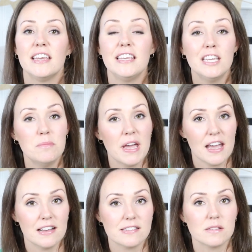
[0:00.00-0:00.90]
eBay
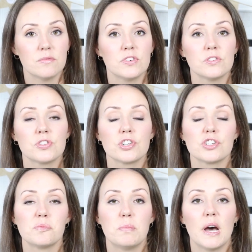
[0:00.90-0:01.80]
has some
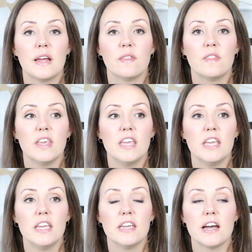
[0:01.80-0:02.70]
filters, but
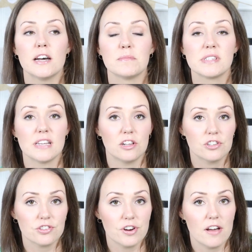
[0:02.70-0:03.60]
the um,
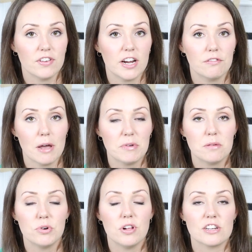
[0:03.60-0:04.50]
sellers are not very
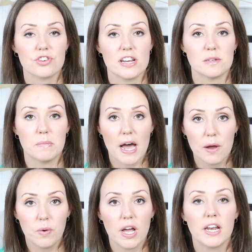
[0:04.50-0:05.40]
reputable. I tried to
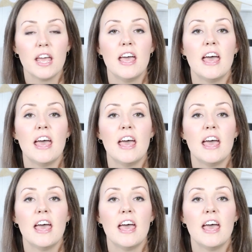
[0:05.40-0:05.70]
buy one